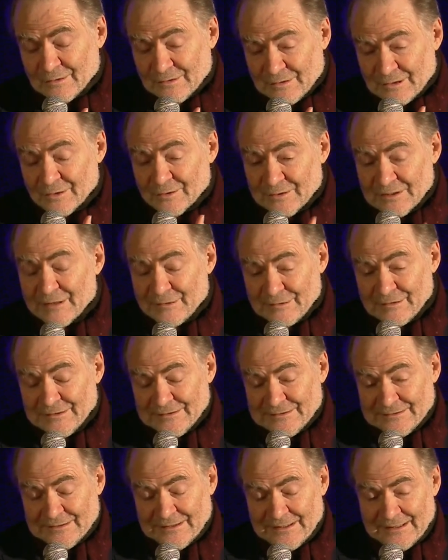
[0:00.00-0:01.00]
So
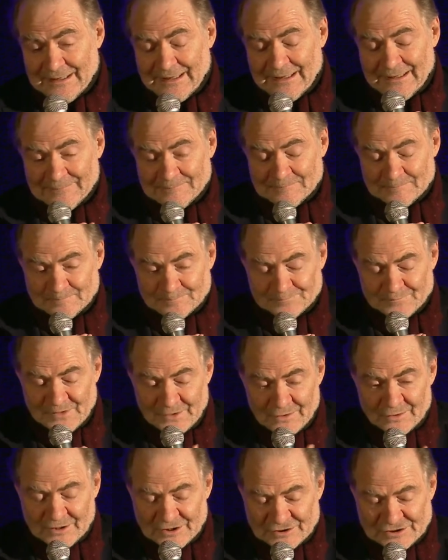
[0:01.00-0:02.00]
listen,
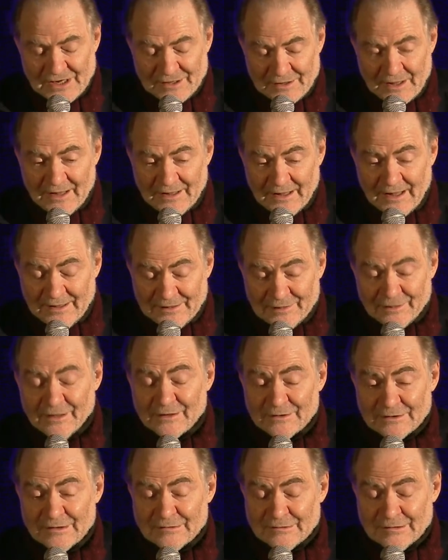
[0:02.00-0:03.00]
Lukáš, I
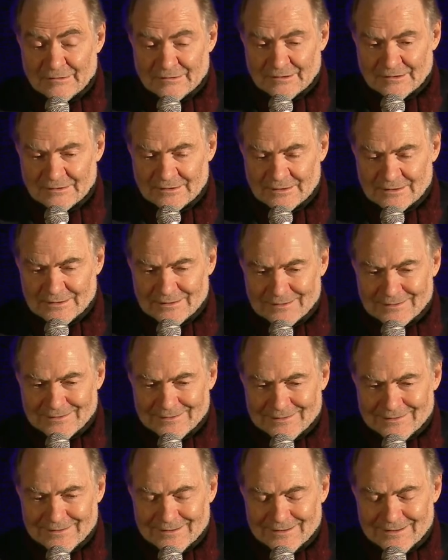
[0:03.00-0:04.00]
think this is a
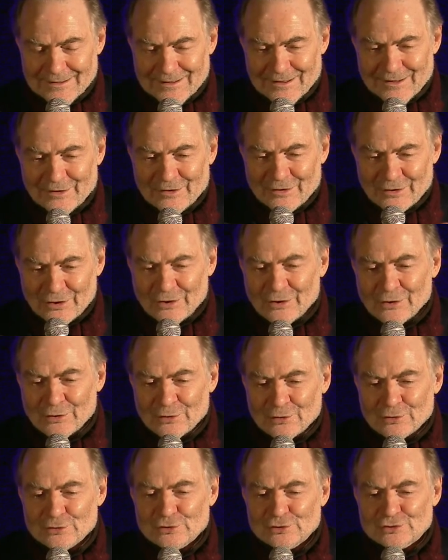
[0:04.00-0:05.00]

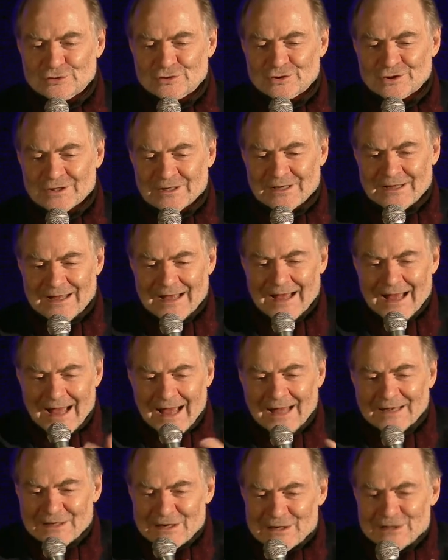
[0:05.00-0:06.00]
huge
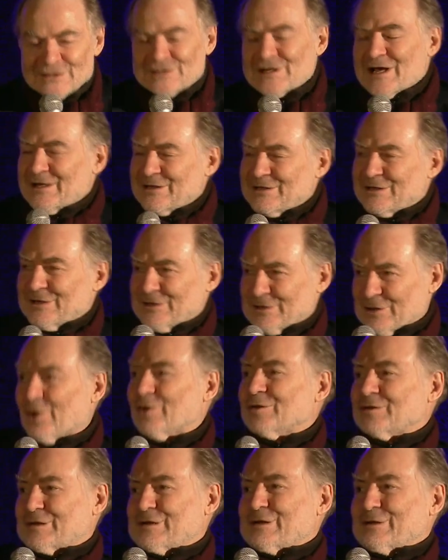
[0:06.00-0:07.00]
unintended
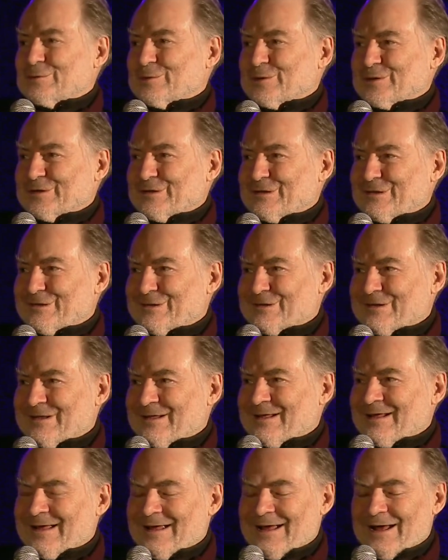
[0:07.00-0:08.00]
consequence
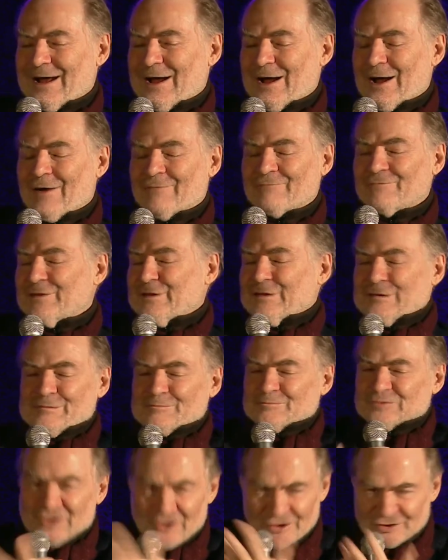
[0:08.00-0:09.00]
of
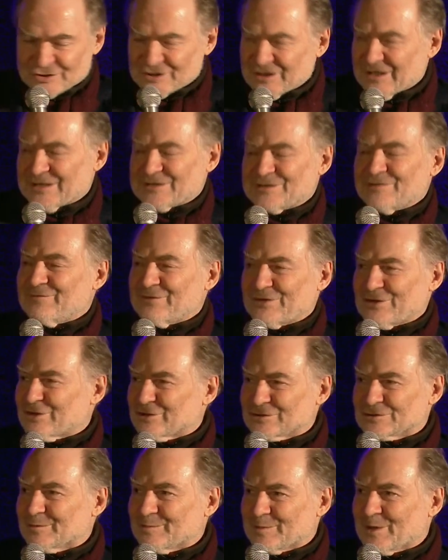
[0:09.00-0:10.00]
this project of a
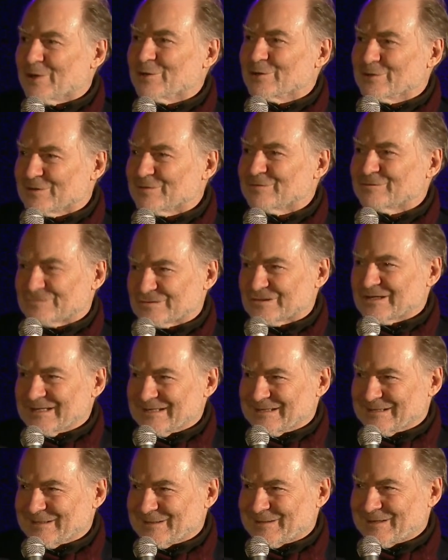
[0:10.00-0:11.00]
Europe whole and
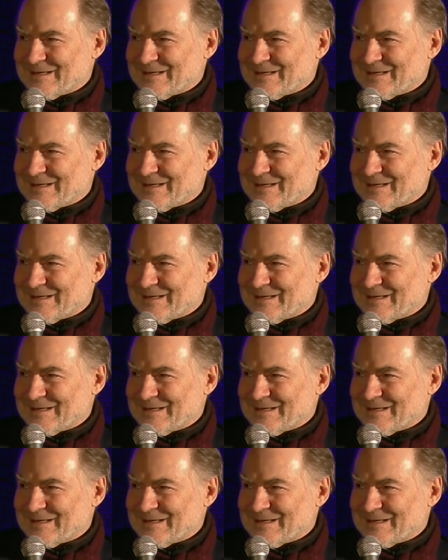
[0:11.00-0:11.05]
free.